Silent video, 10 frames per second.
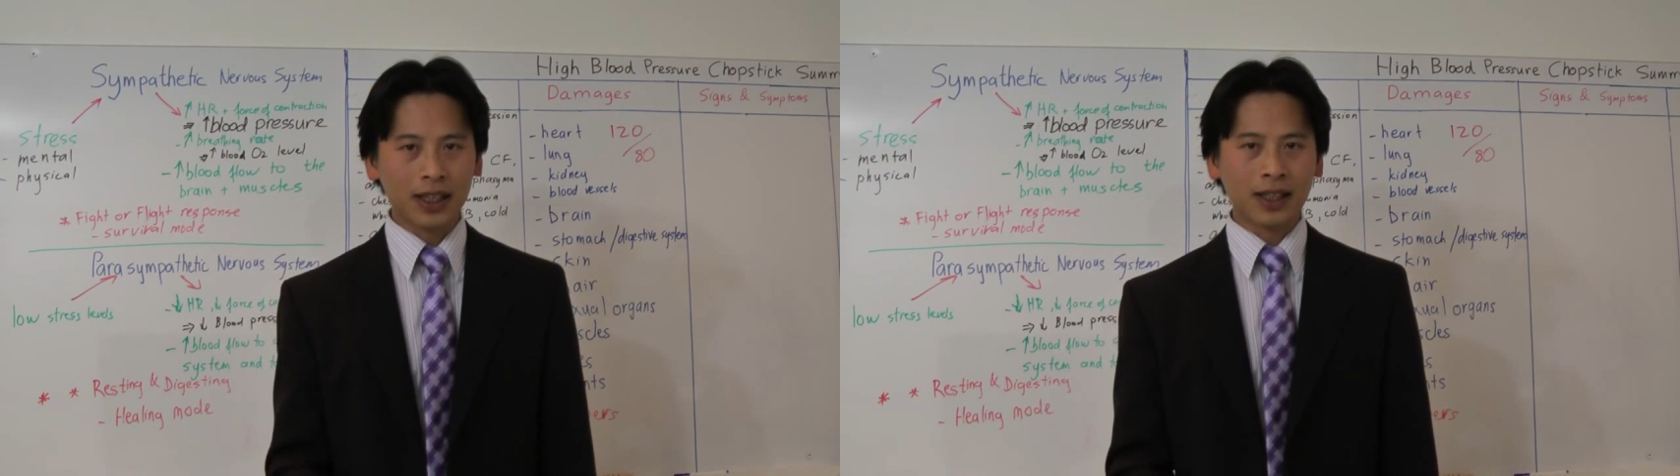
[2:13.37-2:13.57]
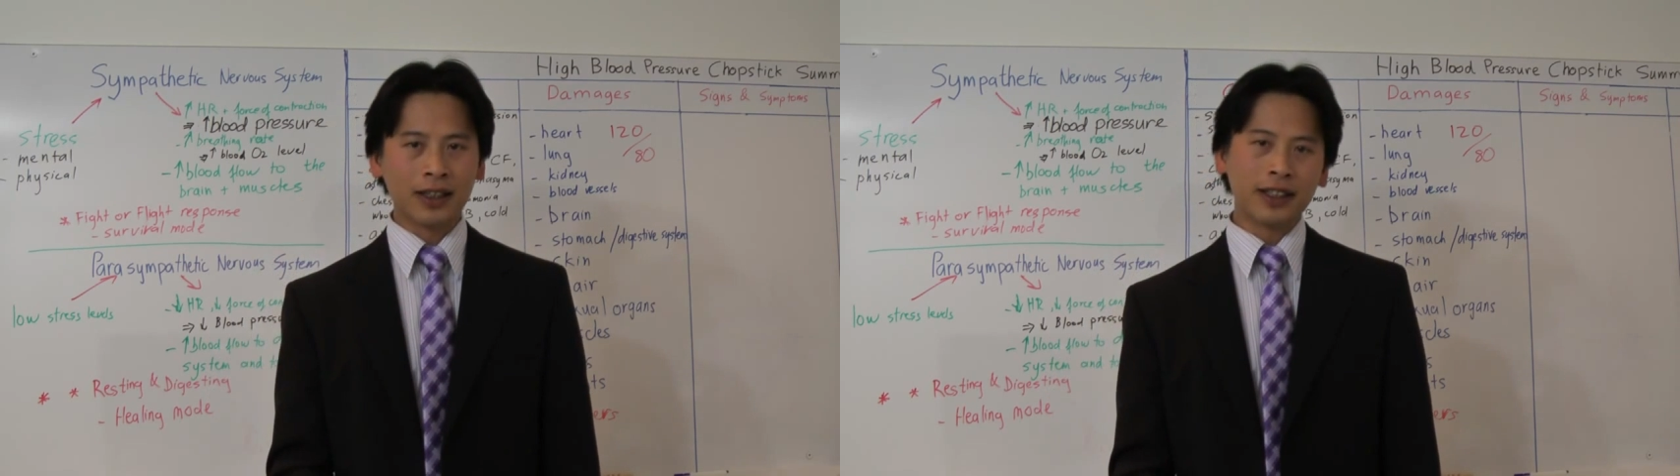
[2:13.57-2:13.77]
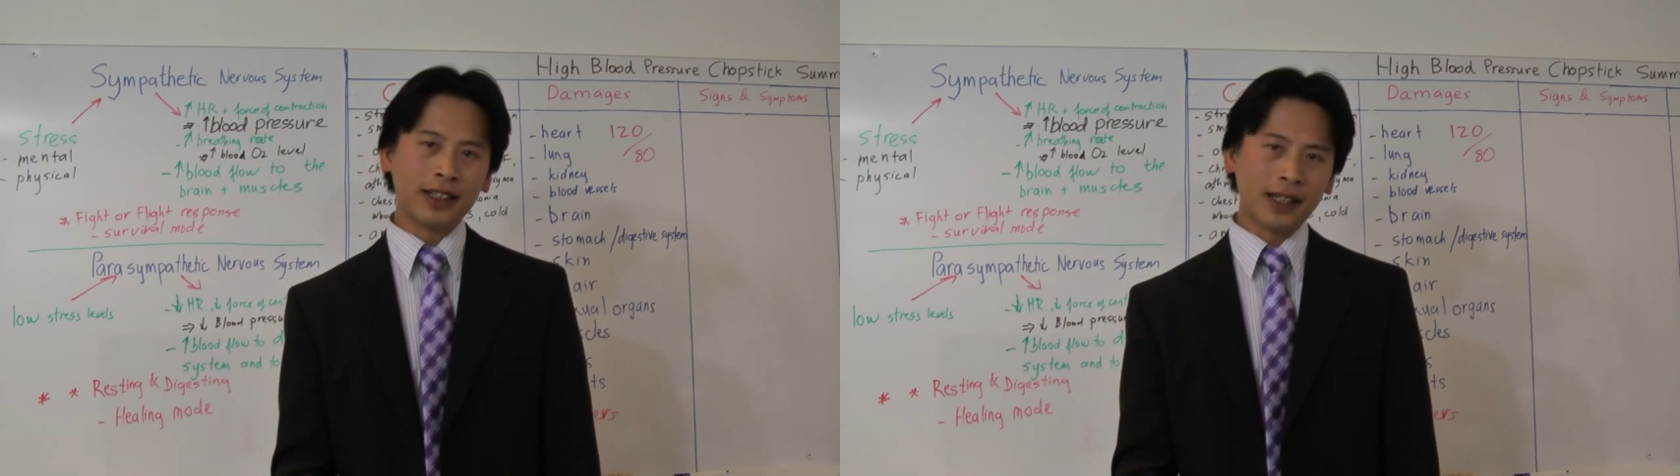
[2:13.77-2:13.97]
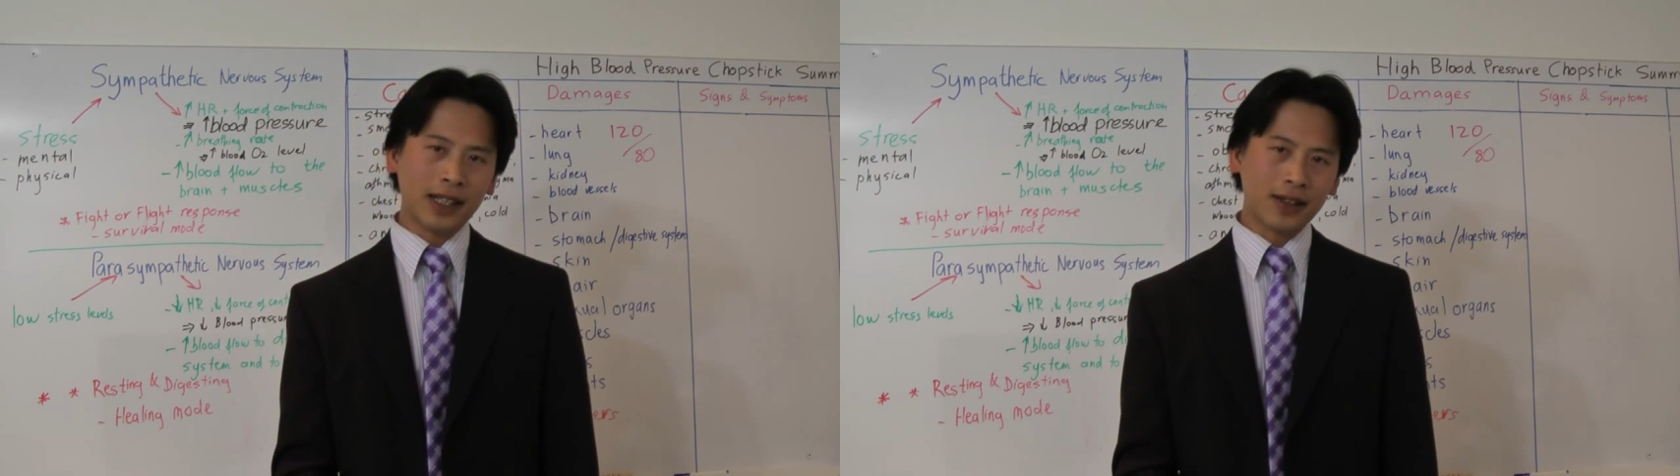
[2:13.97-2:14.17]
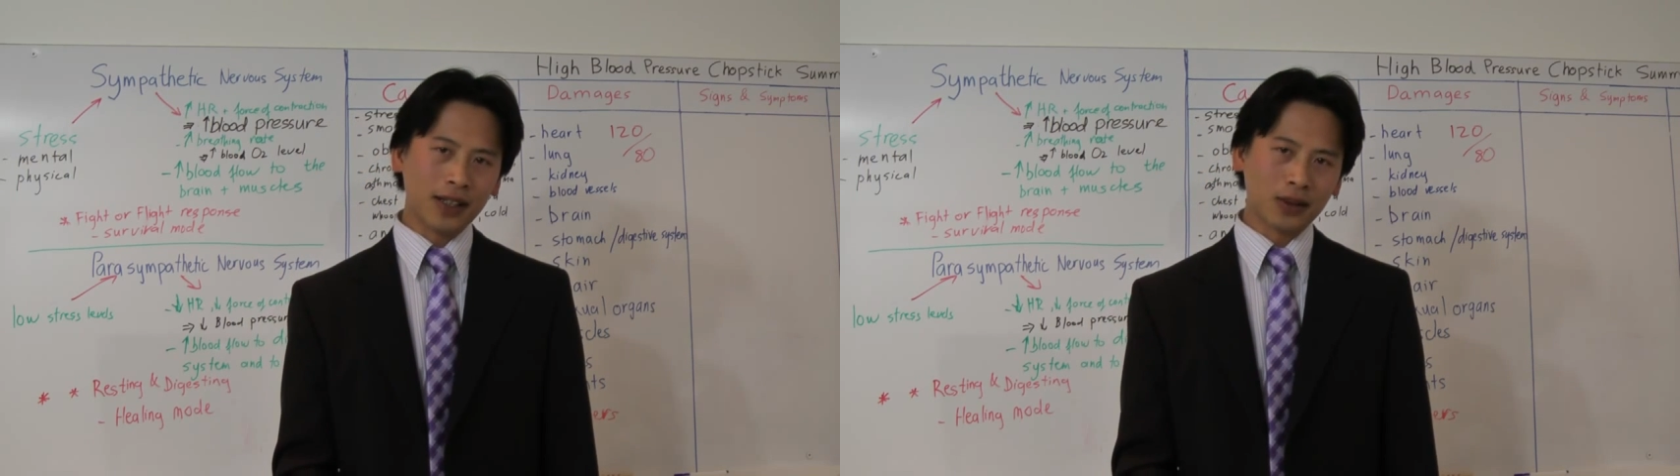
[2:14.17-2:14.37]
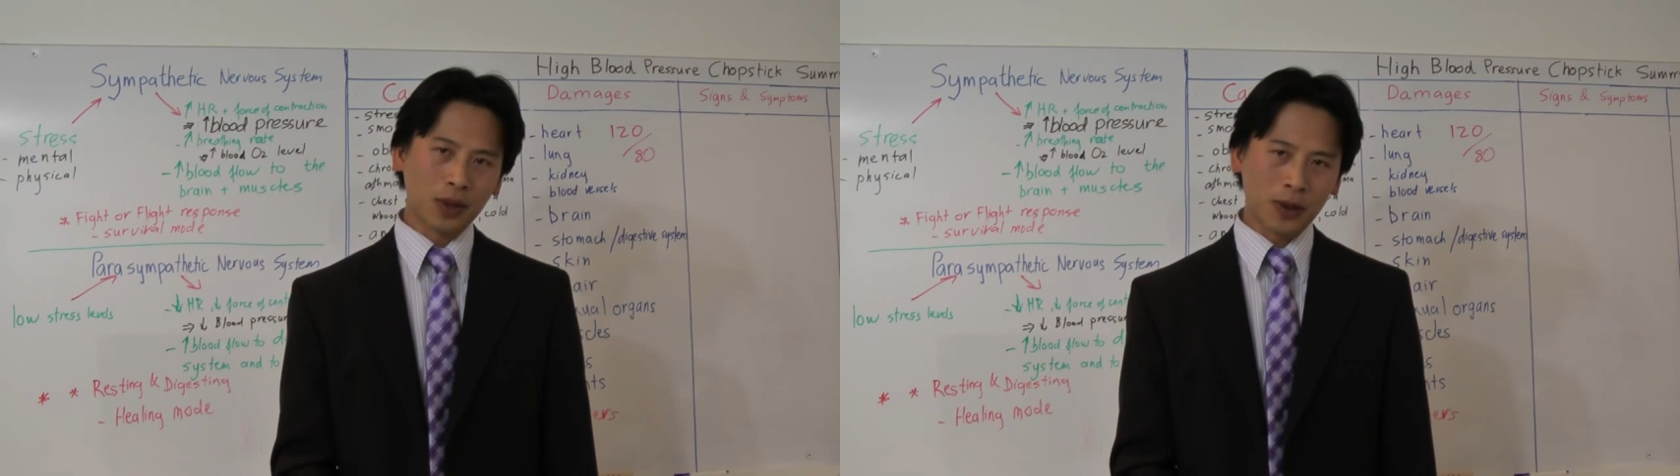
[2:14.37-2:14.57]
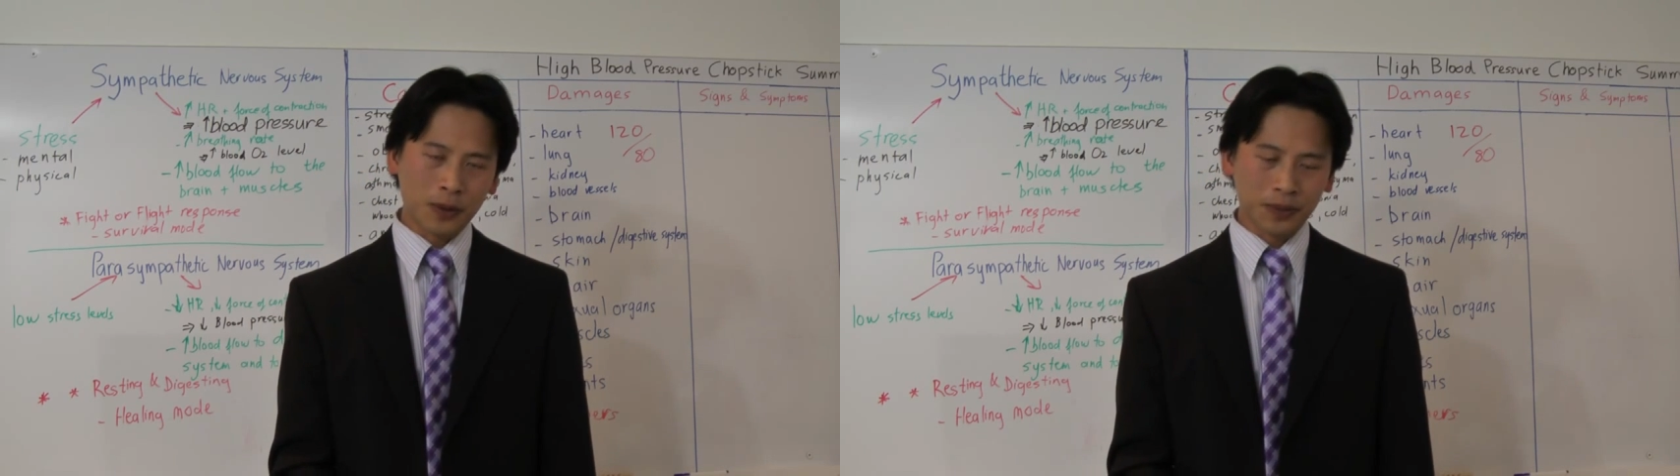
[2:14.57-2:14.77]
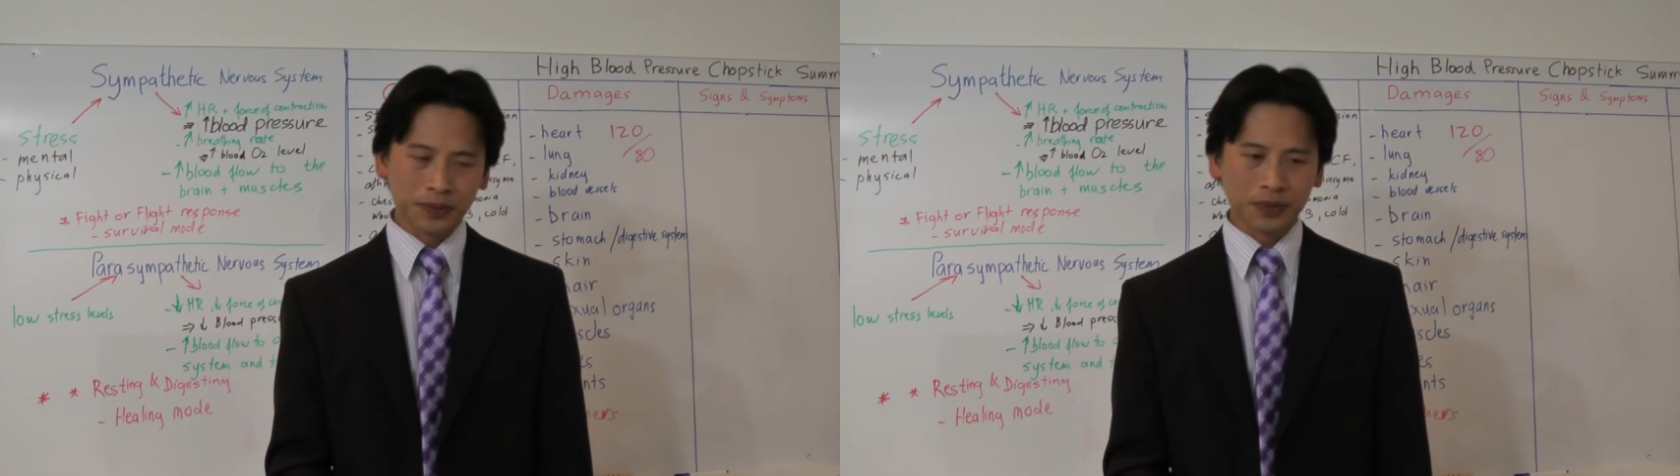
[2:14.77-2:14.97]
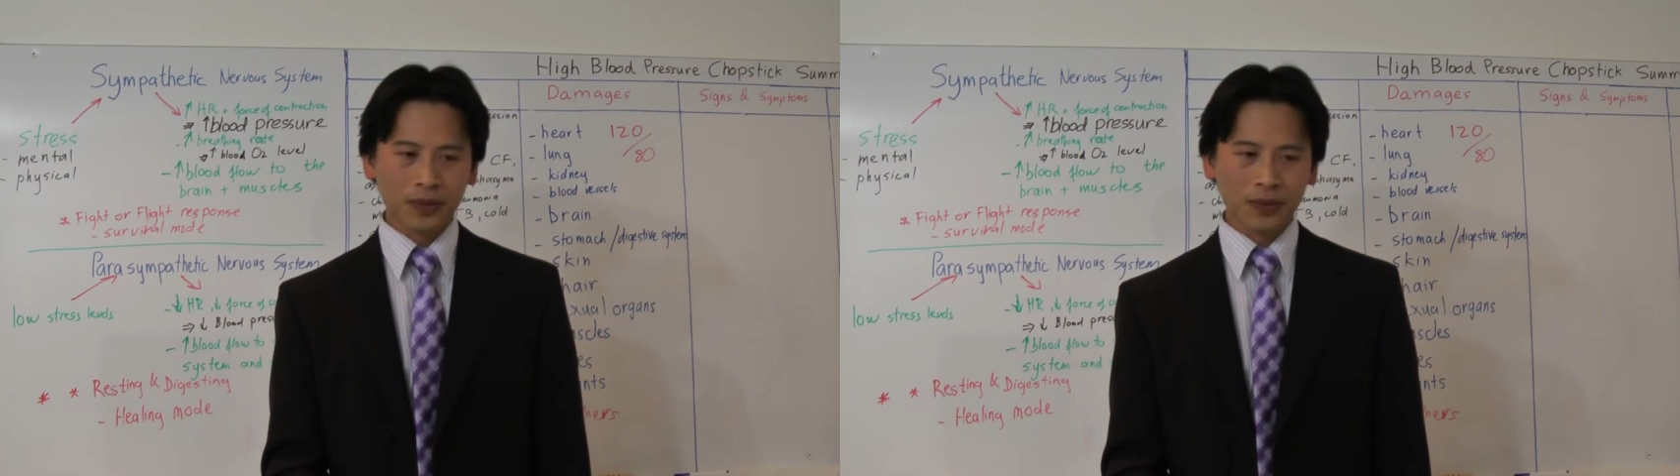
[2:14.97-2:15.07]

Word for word: they can thin out as well.